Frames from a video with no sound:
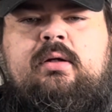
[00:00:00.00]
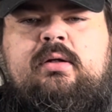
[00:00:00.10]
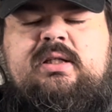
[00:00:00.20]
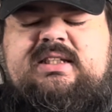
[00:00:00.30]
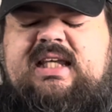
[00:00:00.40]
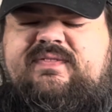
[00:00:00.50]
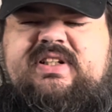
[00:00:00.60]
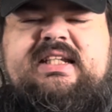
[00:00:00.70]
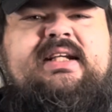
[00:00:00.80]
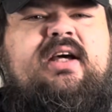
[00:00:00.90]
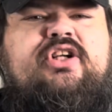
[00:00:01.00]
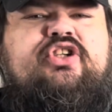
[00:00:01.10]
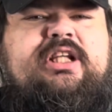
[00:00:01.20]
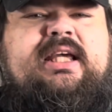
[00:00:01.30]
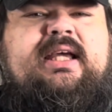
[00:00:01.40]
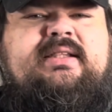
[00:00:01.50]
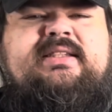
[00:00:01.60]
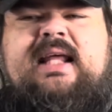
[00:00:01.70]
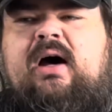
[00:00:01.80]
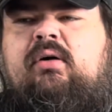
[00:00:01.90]
1,700
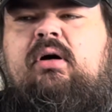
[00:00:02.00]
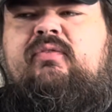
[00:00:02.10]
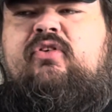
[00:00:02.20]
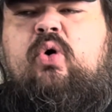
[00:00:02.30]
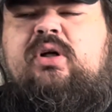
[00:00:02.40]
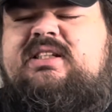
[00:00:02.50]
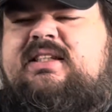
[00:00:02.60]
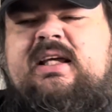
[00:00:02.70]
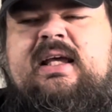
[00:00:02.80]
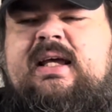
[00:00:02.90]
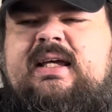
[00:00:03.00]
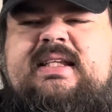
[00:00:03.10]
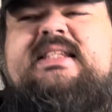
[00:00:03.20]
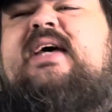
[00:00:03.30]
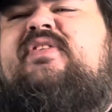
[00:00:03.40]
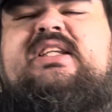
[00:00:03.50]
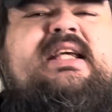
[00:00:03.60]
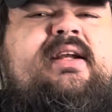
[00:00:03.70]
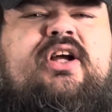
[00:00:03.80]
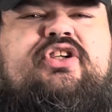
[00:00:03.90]
kids. Now, of course,
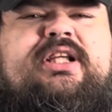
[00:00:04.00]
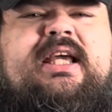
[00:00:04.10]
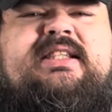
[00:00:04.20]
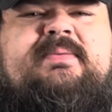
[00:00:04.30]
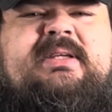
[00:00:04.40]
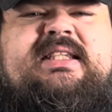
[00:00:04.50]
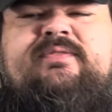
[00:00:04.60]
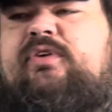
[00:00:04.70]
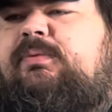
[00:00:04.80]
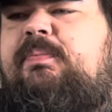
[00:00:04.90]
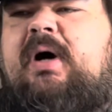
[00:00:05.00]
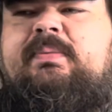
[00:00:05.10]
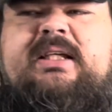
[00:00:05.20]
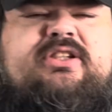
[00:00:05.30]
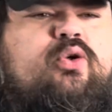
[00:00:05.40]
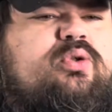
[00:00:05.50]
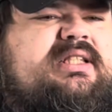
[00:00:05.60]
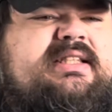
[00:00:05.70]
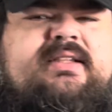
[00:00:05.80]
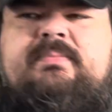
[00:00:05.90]
1,700 kids are missing from the public school
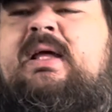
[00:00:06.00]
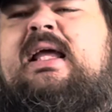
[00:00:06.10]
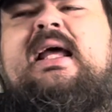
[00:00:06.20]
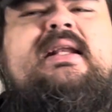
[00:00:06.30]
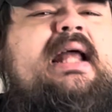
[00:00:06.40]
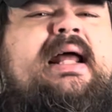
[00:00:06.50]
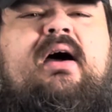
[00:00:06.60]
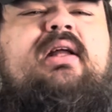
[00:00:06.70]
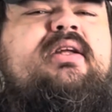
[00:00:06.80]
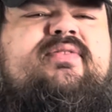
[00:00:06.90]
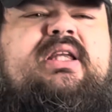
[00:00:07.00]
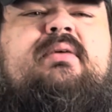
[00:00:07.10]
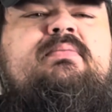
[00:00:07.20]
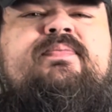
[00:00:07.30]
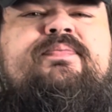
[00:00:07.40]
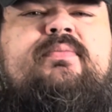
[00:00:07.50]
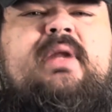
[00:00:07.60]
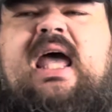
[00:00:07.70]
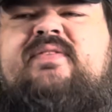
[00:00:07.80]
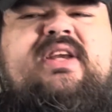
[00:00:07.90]
system. Not all of them
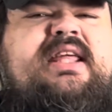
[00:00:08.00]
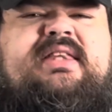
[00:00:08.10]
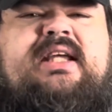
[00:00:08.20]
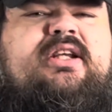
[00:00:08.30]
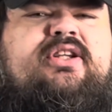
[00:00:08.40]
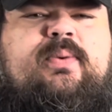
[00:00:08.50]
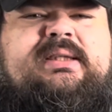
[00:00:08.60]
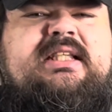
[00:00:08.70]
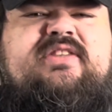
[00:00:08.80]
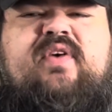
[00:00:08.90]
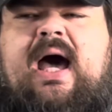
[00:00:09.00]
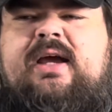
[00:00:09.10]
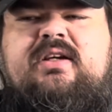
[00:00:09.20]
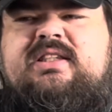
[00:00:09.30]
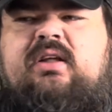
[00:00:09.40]
have anything to do with this fire, so